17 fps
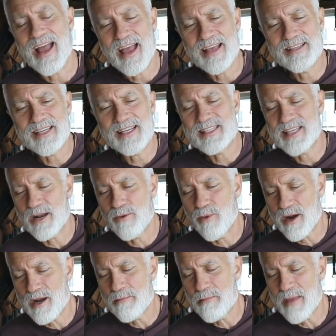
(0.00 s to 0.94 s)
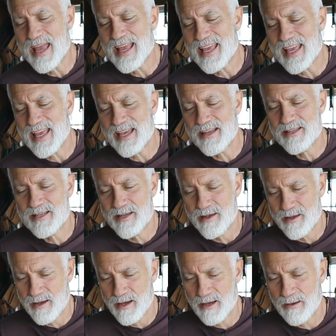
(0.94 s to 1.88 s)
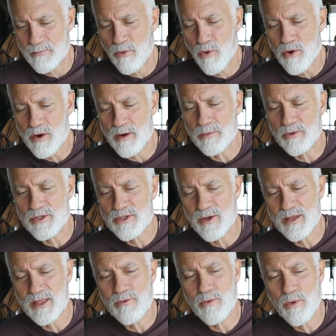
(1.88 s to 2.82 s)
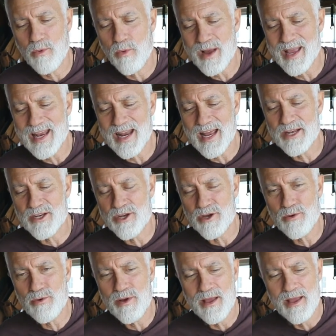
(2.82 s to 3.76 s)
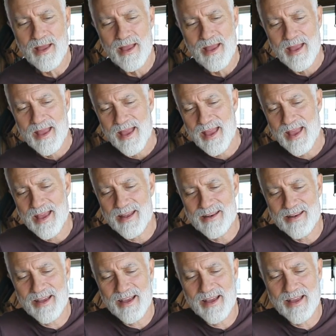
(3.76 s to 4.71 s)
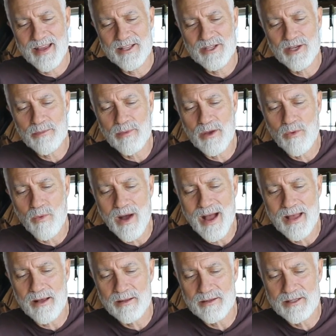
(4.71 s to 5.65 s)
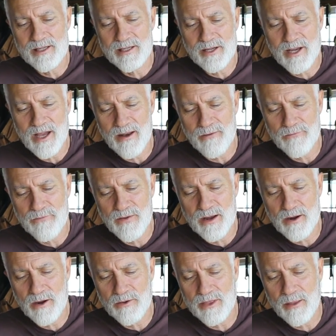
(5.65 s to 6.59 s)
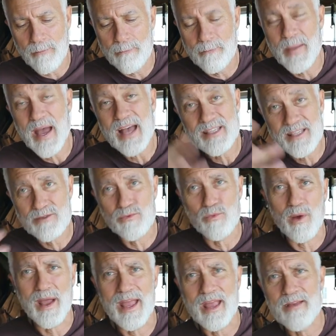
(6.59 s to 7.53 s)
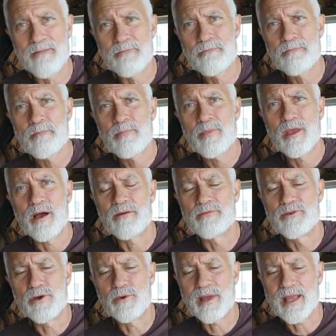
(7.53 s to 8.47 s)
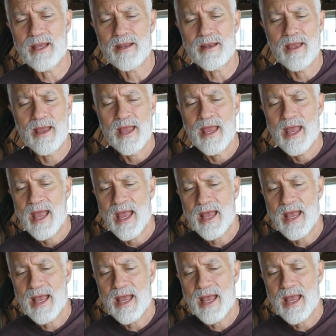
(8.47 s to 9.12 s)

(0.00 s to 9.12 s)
As I said, I wanted to make it portable, so I thought, well, what can I do? And it took me a while to kind of figure out the best way of doing it.